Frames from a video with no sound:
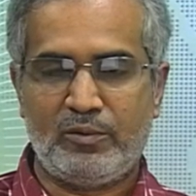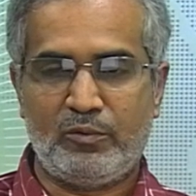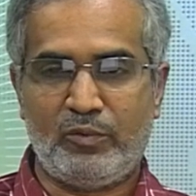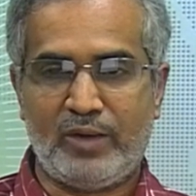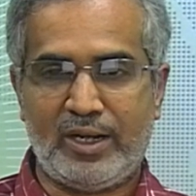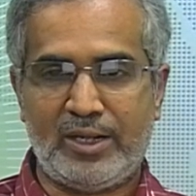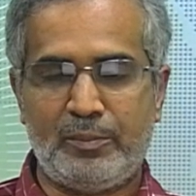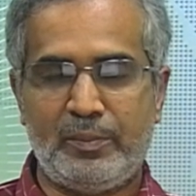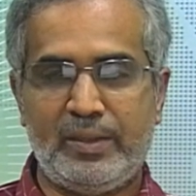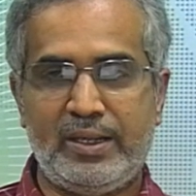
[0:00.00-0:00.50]

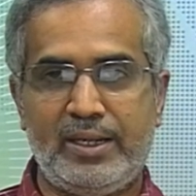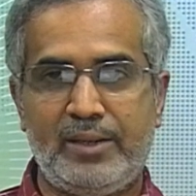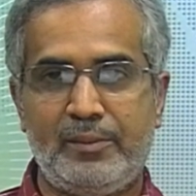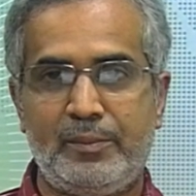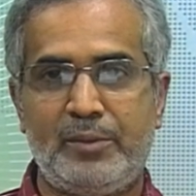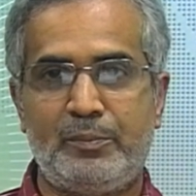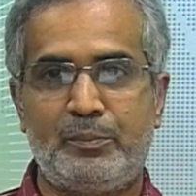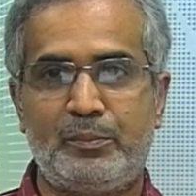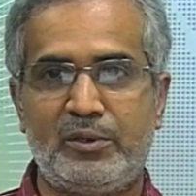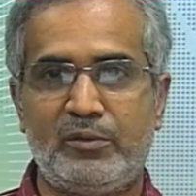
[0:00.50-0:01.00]
one may
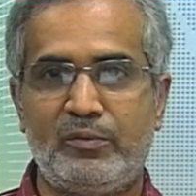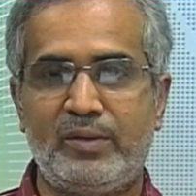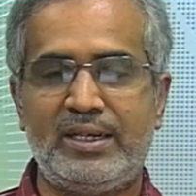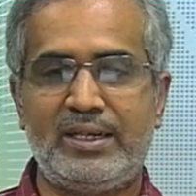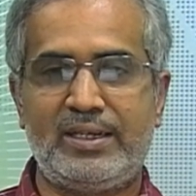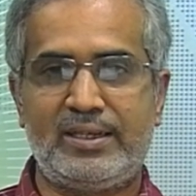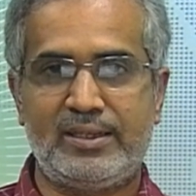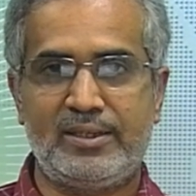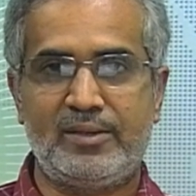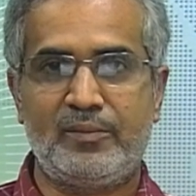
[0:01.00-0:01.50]
be
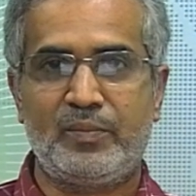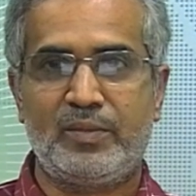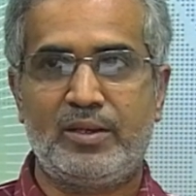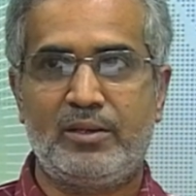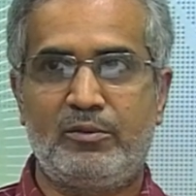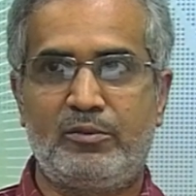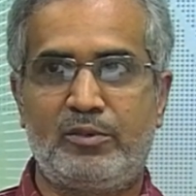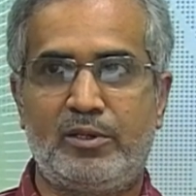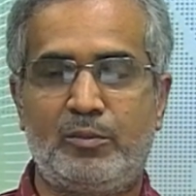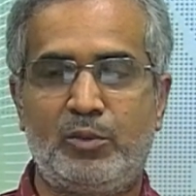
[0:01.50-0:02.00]
prevented
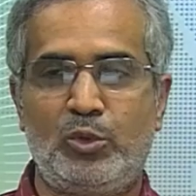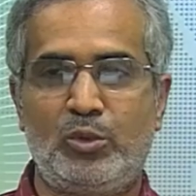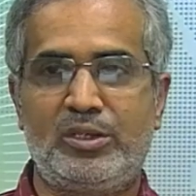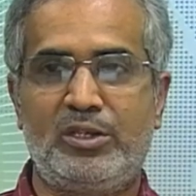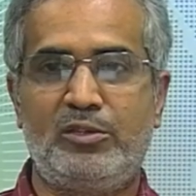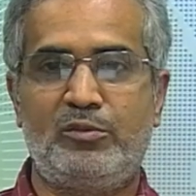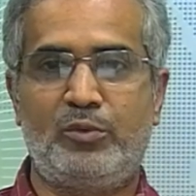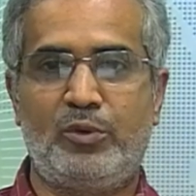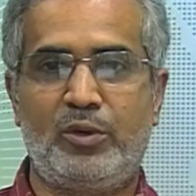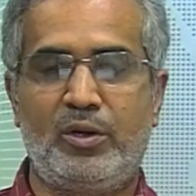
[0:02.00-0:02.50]
from
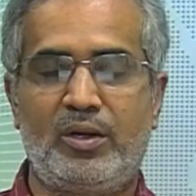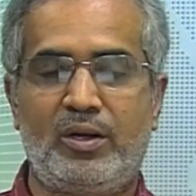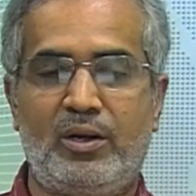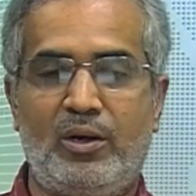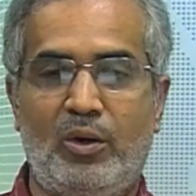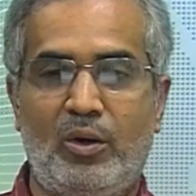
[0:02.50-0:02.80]
looking for